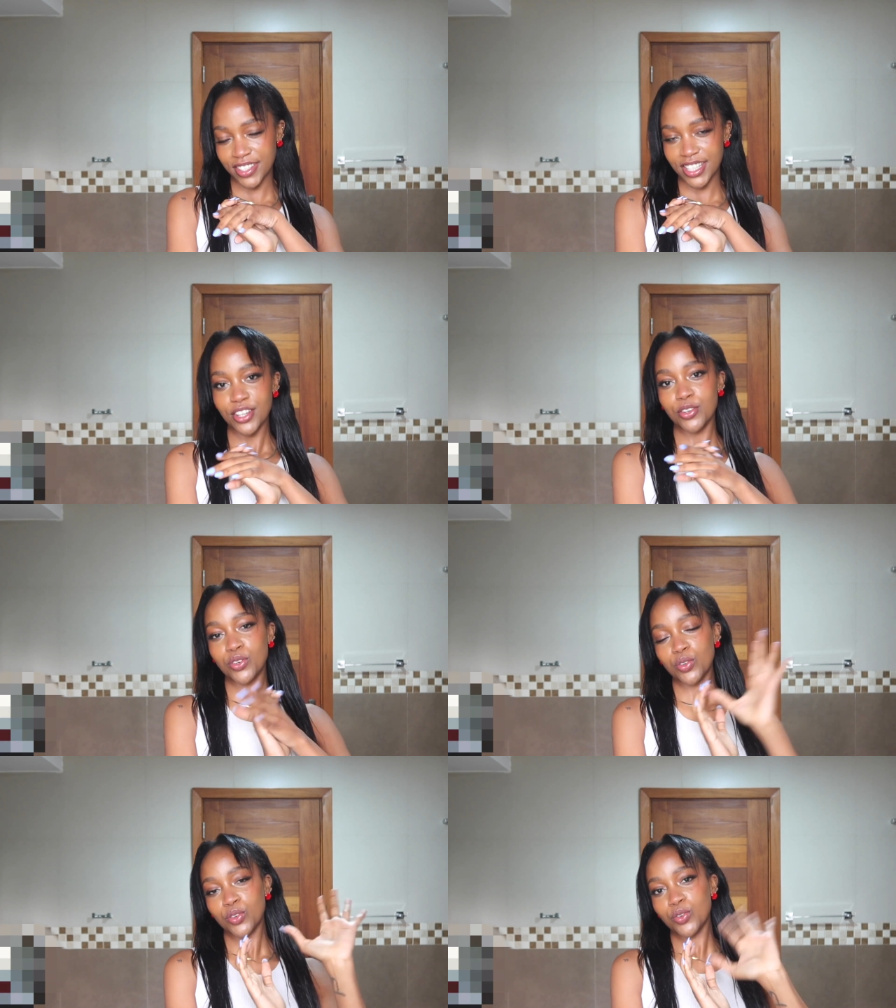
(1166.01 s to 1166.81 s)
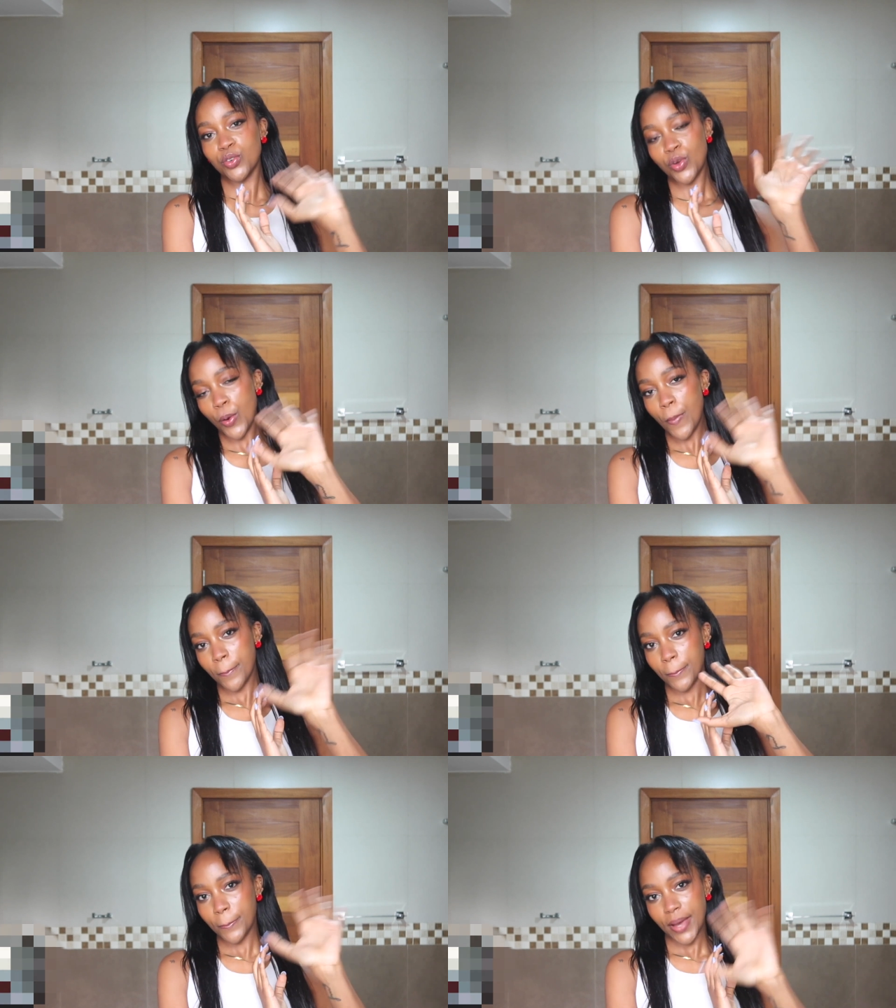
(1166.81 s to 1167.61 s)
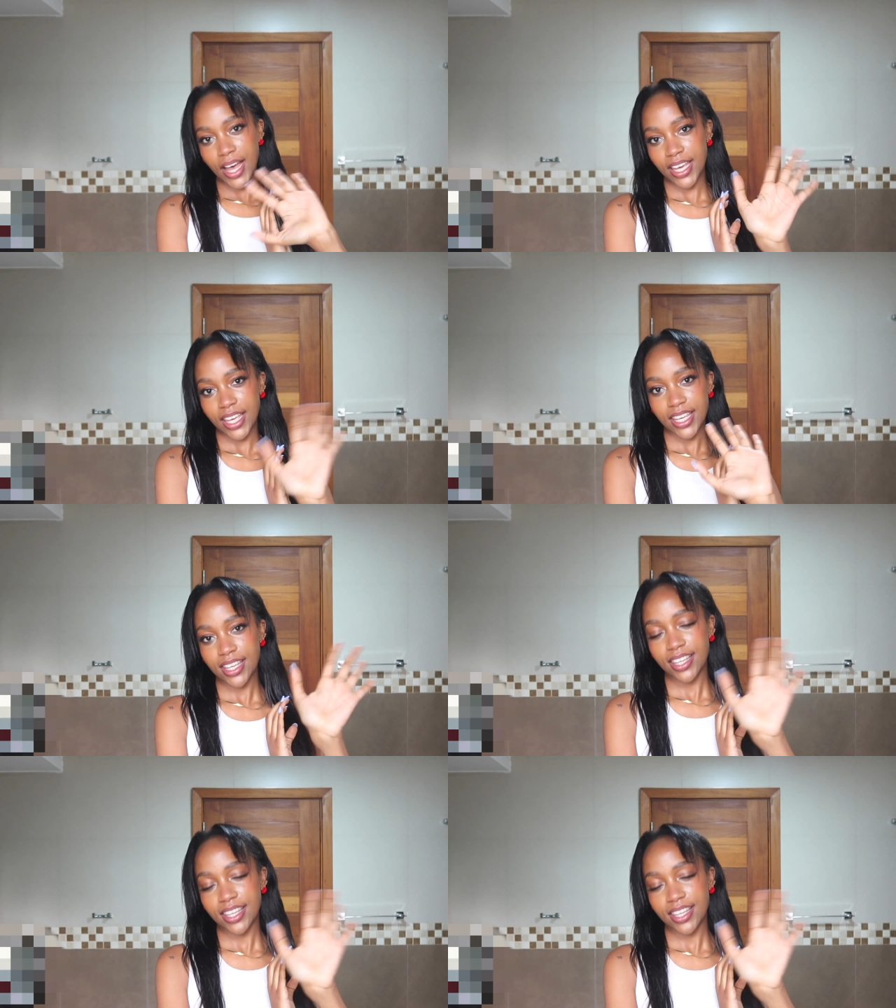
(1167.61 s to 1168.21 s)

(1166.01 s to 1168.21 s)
video. Bye.